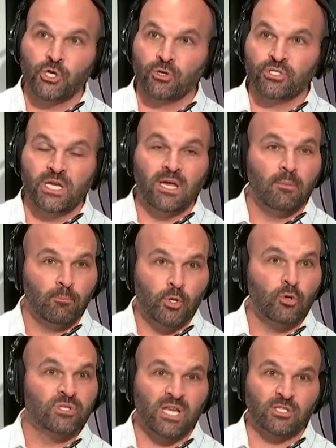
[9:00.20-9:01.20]
jersey,
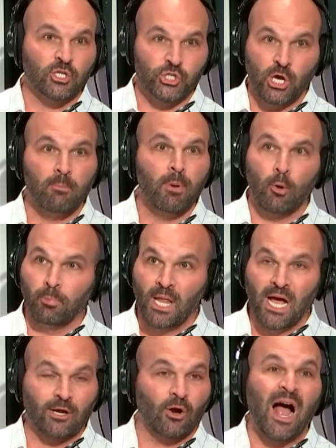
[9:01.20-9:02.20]
used as a jumbo
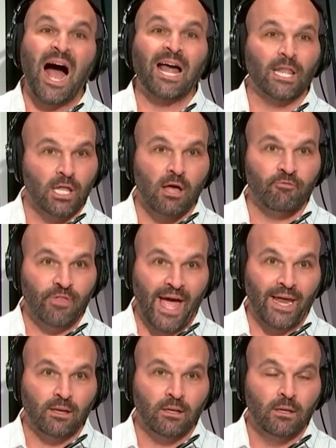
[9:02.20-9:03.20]
blocker. I love
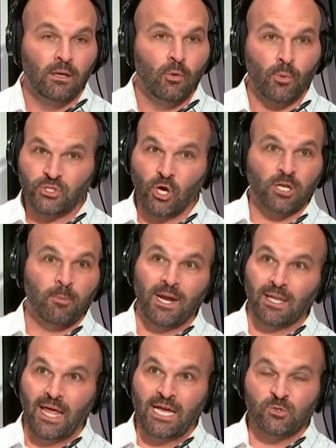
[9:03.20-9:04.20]
that. We talked
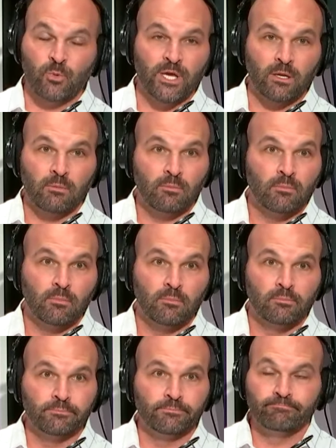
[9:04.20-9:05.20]
about it last week.
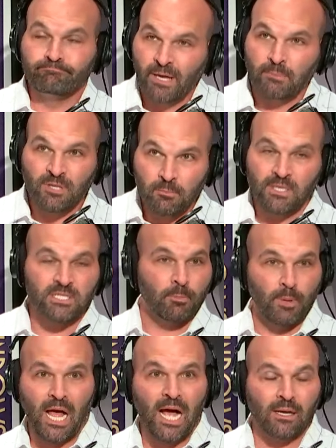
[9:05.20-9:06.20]
Pimpton missed a
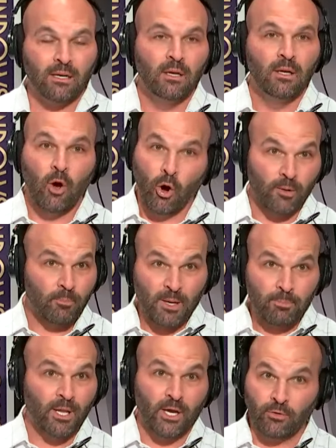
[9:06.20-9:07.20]
block on a
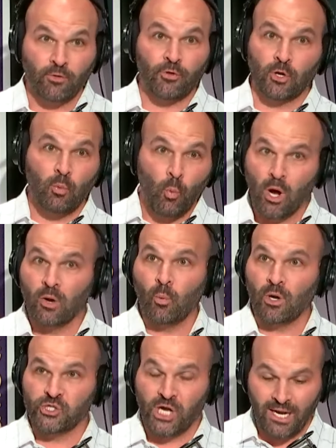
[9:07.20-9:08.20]
big play, on the 3rd-and-1
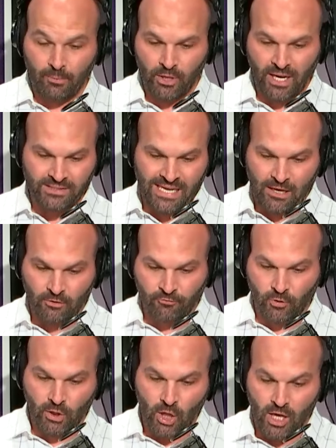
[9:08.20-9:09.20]
where John Emery got tackled
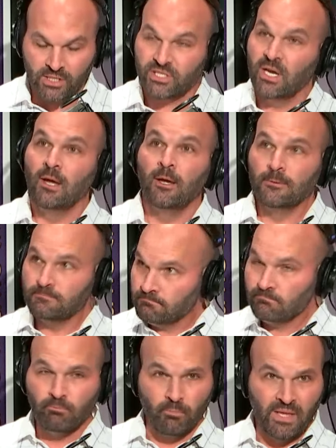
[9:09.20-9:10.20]
for a loss.
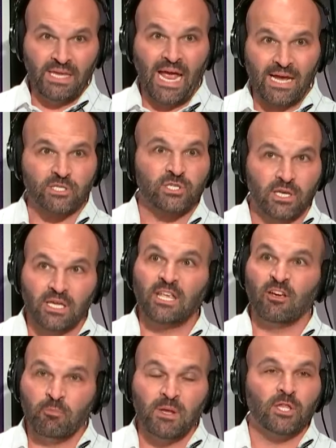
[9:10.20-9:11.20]
Yes,
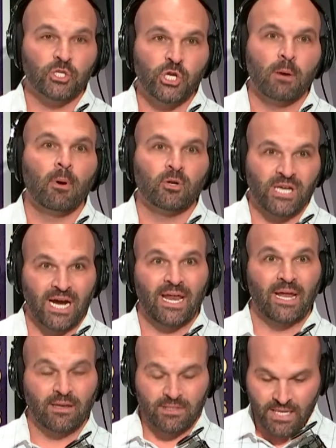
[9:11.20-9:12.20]
give me the jumbo
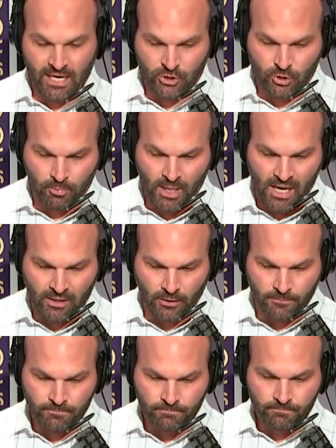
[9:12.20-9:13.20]
tight end as an extra
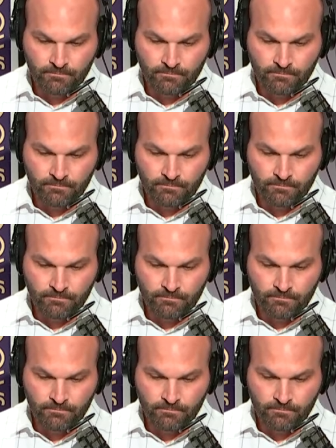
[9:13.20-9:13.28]
blocker.